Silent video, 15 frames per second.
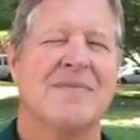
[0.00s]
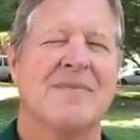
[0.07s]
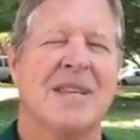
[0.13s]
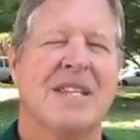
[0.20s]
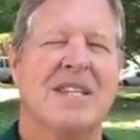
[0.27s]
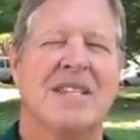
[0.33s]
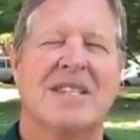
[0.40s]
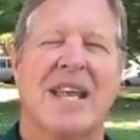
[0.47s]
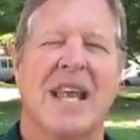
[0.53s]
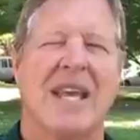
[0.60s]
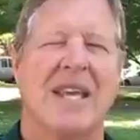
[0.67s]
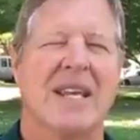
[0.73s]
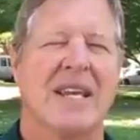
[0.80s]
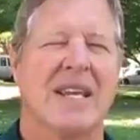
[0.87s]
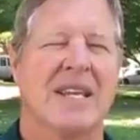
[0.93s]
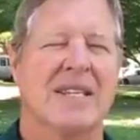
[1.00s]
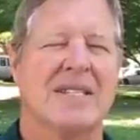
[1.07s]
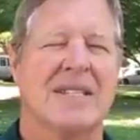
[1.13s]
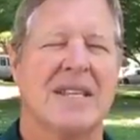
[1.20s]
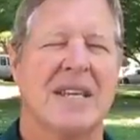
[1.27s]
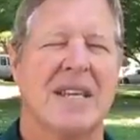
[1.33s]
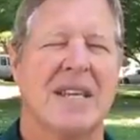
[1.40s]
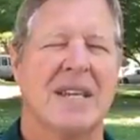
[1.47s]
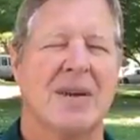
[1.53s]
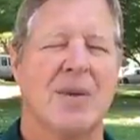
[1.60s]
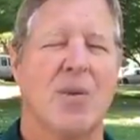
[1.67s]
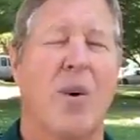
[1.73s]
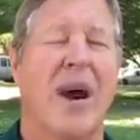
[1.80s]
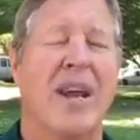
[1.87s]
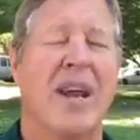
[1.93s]
And just take it in and see,
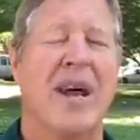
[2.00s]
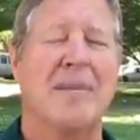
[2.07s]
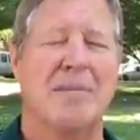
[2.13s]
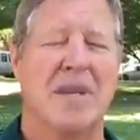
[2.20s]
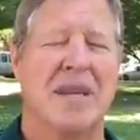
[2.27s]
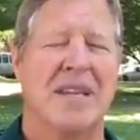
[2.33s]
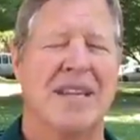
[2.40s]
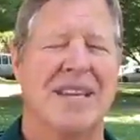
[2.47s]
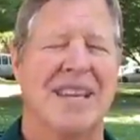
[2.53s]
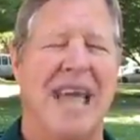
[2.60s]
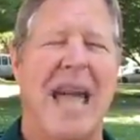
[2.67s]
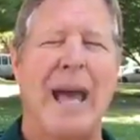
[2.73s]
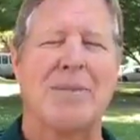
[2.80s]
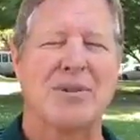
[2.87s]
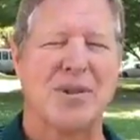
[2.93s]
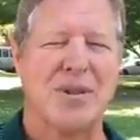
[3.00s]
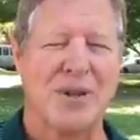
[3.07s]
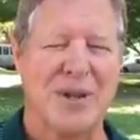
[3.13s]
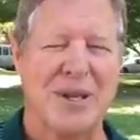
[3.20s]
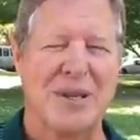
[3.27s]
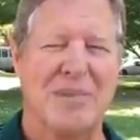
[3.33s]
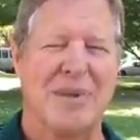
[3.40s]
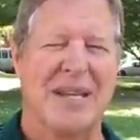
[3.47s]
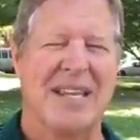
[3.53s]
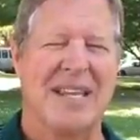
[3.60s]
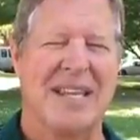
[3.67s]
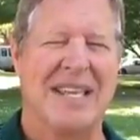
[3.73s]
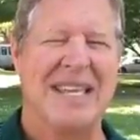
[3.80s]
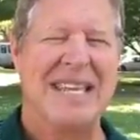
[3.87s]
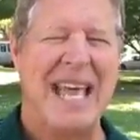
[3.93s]
why not me? Absolutely me.
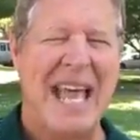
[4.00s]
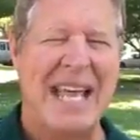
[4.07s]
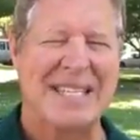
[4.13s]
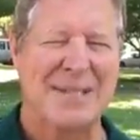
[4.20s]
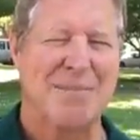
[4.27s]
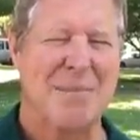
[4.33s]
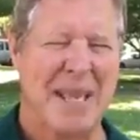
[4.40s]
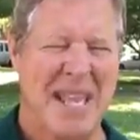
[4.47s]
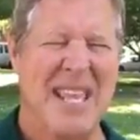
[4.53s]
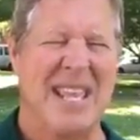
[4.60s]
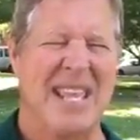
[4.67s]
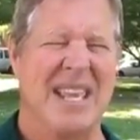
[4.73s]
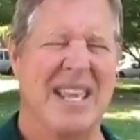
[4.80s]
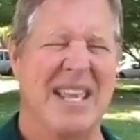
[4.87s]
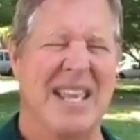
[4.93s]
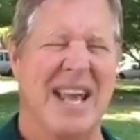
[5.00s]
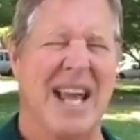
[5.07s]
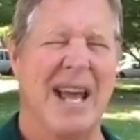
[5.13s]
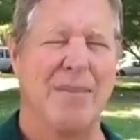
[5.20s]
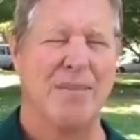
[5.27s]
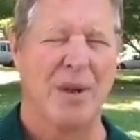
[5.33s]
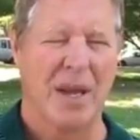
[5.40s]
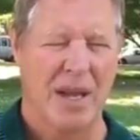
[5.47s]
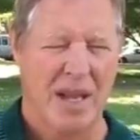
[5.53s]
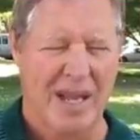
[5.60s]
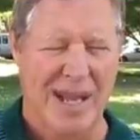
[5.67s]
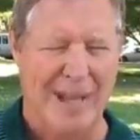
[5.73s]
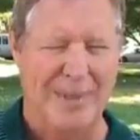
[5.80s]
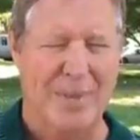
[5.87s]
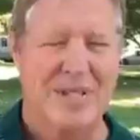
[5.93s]
Yes, me. I'm
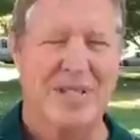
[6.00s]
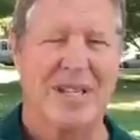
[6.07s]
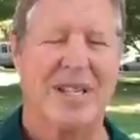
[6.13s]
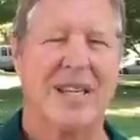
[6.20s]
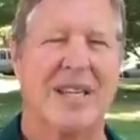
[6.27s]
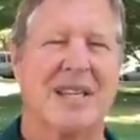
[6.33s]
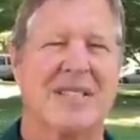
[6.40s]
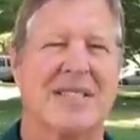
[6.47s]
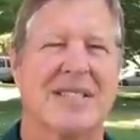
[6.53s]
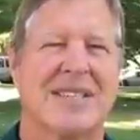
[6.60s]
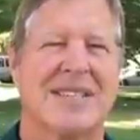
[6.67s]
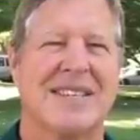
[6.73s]
accomplishing this.